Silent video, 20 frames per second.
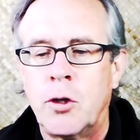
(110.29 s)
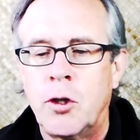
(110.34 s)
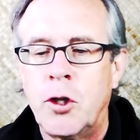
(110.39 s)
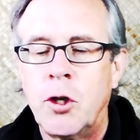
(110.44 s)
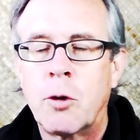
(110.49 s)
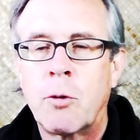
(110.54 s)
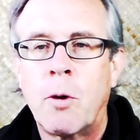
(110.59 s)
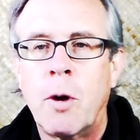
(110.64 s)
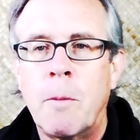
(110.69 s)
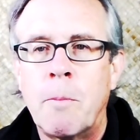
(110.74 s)

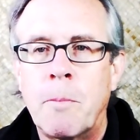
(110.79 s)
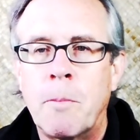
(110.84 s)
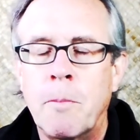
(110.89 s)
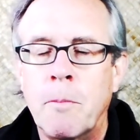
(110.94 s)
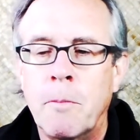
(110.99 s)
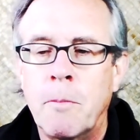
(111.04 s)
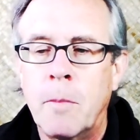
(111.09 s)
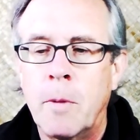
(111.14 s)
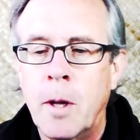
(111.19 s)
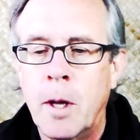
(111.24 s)
cheer up
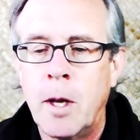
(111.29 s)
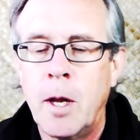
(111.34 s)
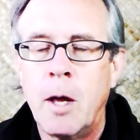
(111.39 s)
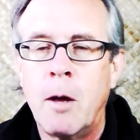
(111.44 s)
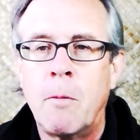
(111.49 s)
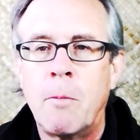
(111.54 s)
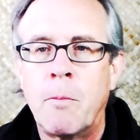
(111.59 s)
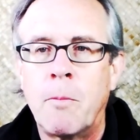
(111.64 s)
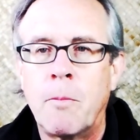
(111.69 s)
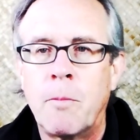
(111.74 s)
and
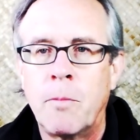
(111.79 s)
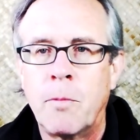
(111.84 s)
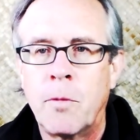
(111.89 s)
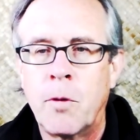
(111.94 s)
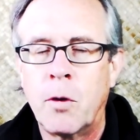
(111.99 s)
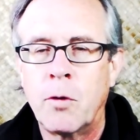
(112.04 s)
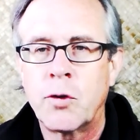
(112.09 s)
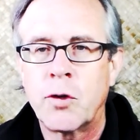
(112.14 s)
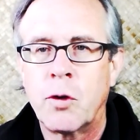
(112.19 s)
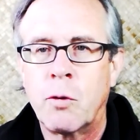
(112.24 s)
help
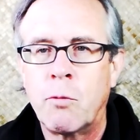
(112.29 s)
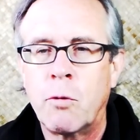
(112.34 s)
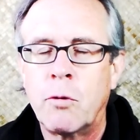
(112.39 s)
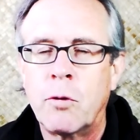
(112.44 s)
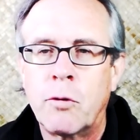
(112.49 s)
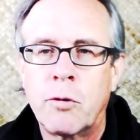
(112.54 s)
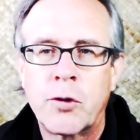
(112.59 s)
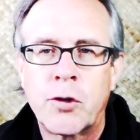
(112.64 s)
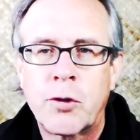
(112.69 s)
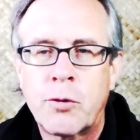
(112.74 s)
those in the
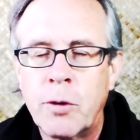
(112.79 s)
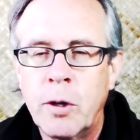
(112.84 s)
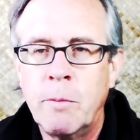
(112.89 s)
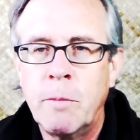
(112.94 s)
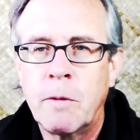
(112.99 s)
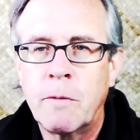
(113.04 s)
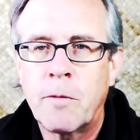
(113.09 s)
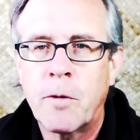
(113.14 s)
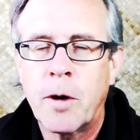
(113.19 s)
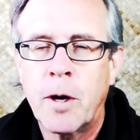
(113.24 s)
world who are
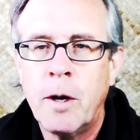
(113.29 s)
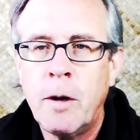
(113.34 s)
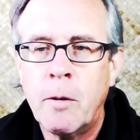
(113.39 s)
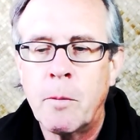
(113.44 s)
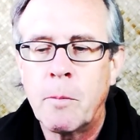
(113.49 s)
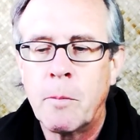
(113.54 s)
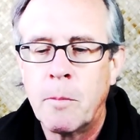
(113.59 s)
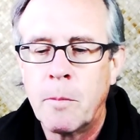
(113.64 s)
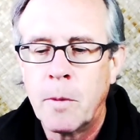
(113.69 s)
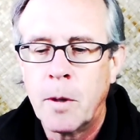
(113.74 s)
screaming for
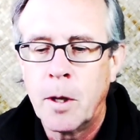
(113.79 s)
help.